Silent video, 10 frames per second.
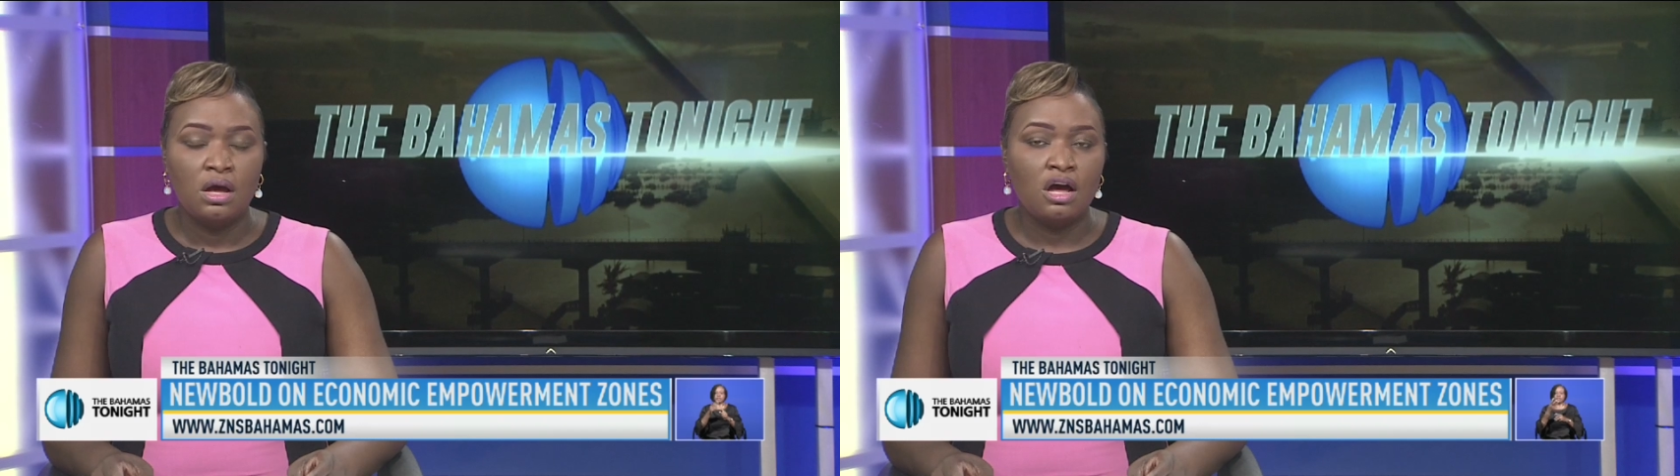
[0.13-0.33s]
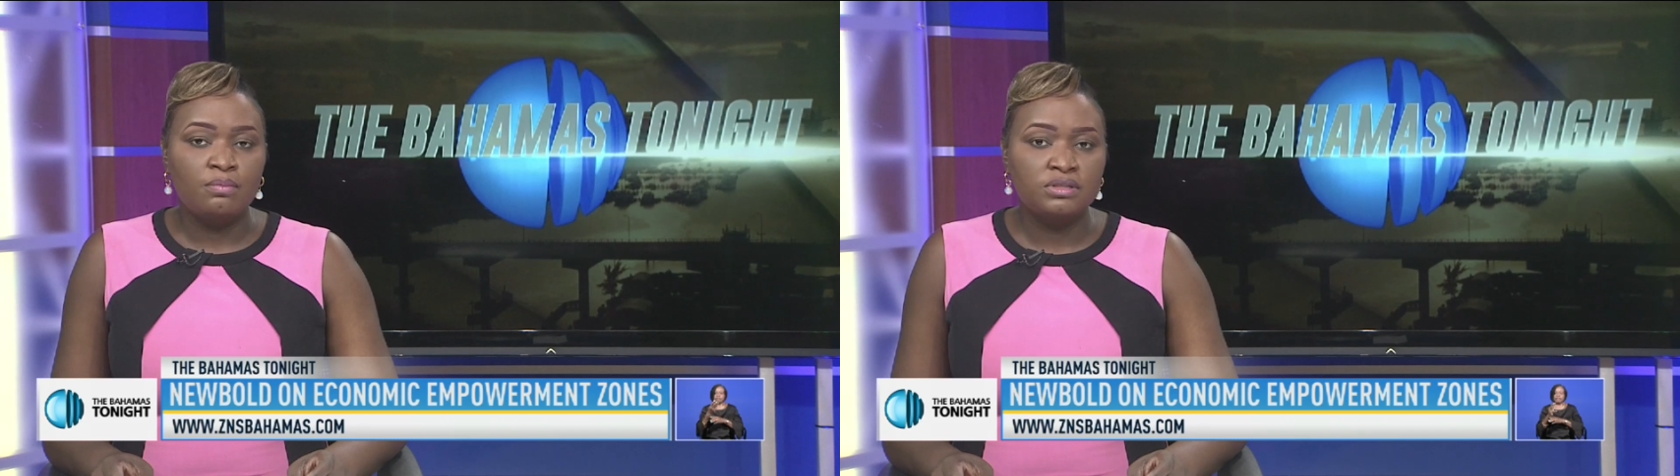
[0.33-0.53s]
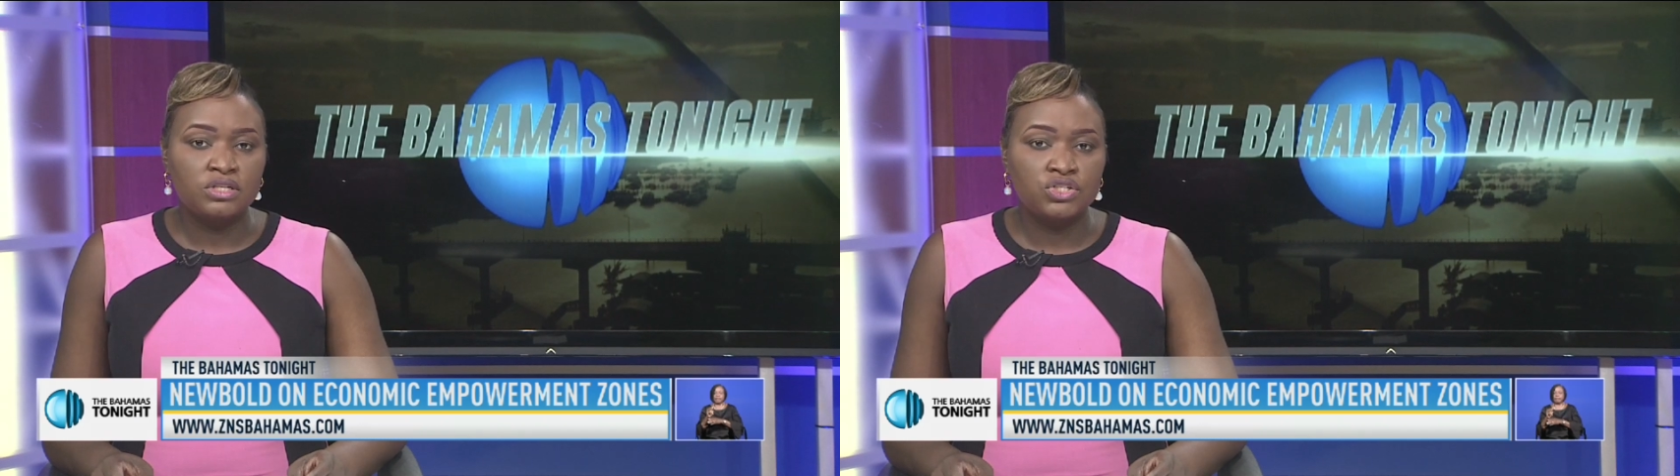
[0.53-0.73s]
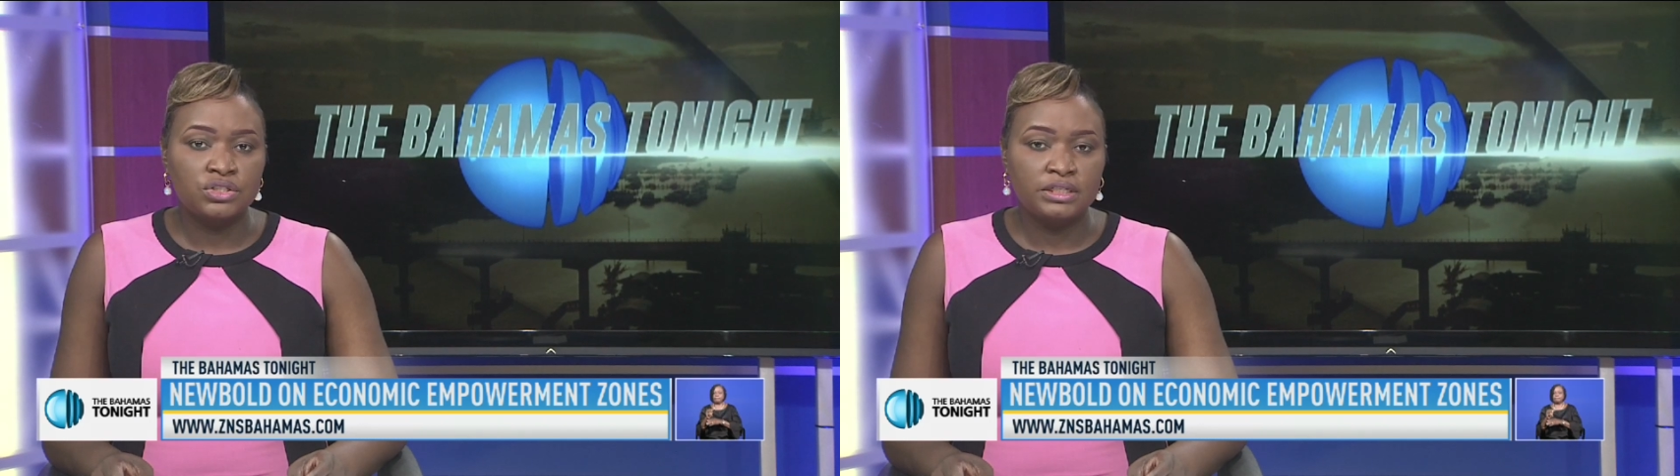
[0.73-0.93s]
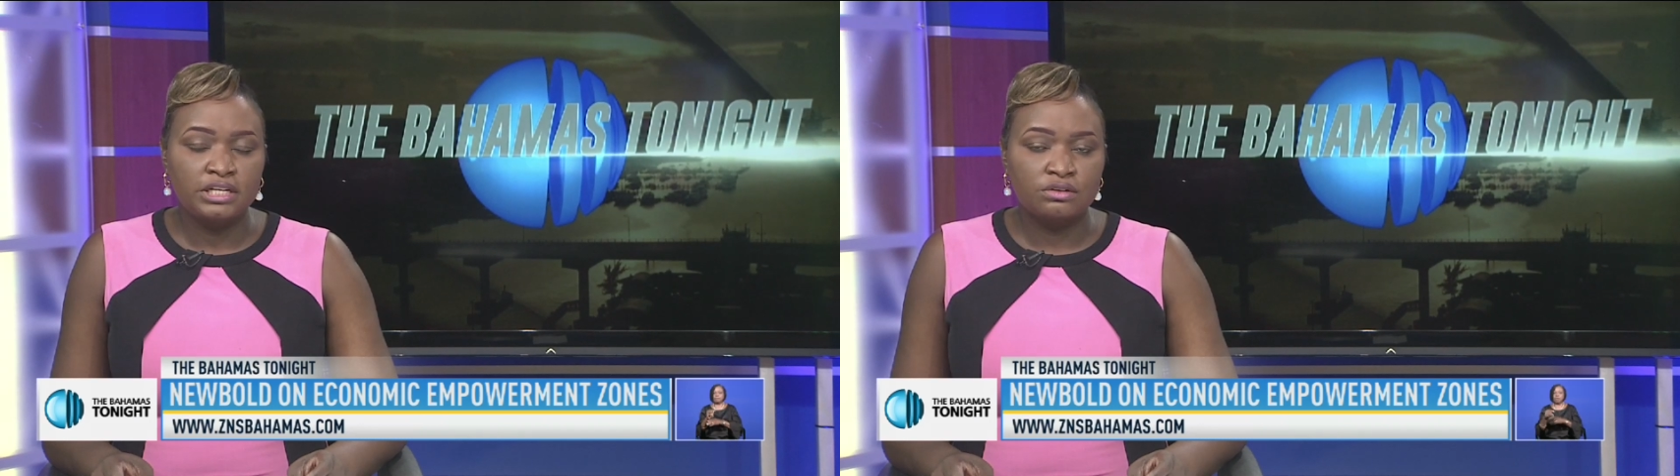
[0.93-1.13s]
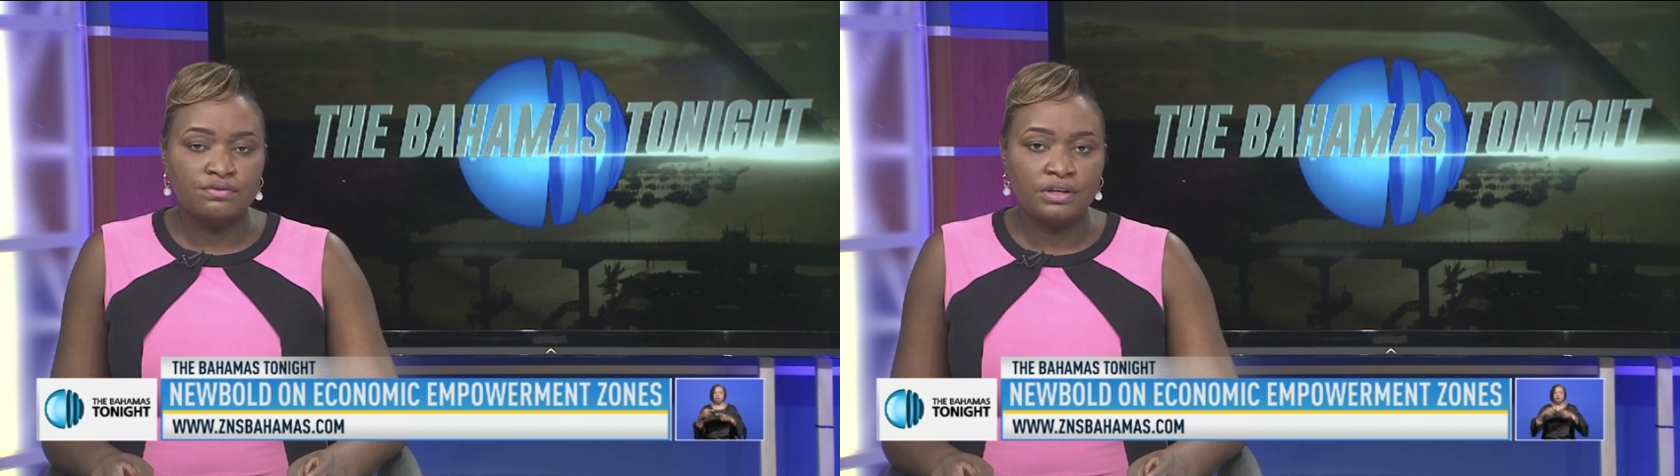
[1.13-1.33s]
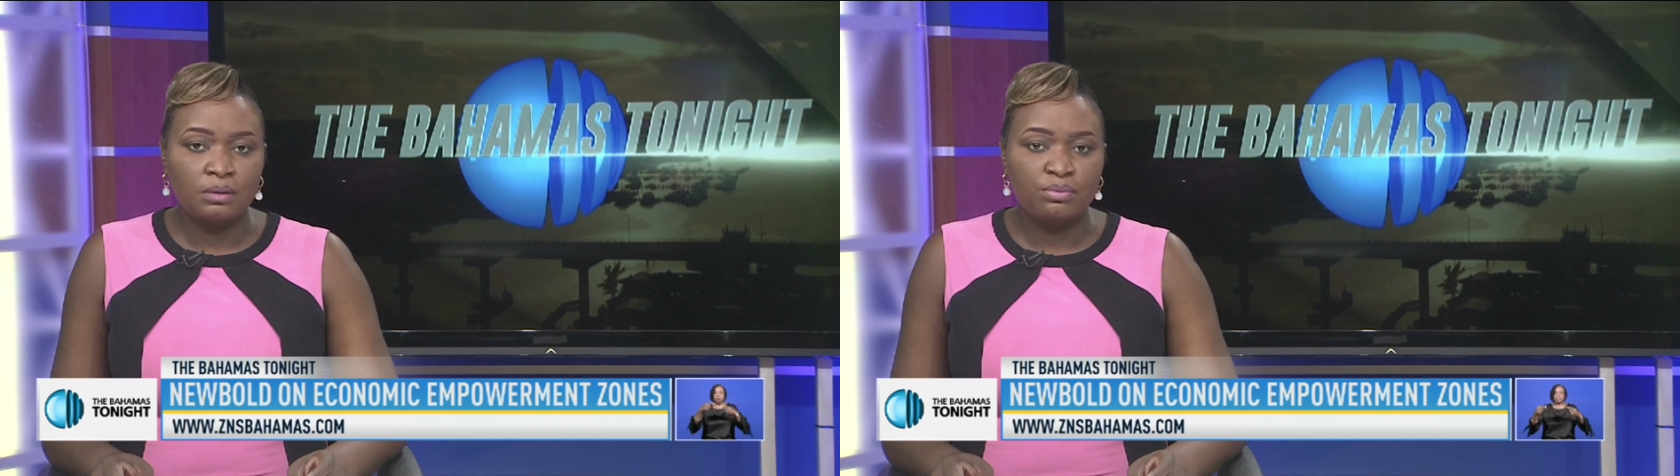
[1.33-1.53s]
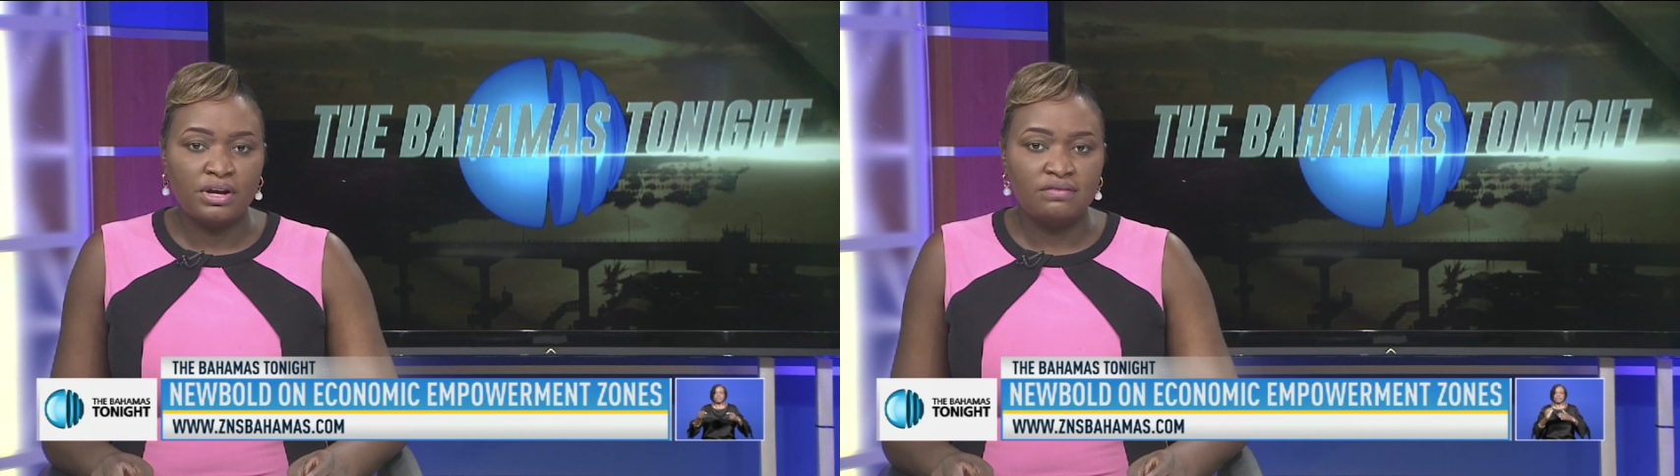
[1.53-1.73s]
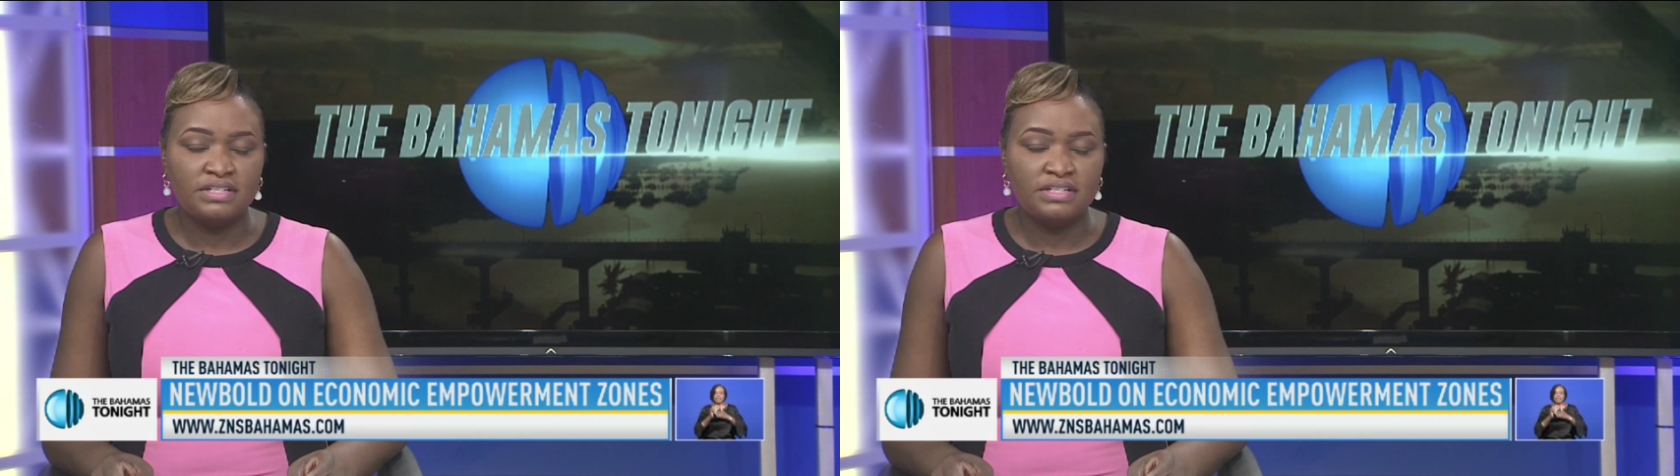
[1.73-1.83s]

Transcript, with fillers: Opposition leader Philip Brave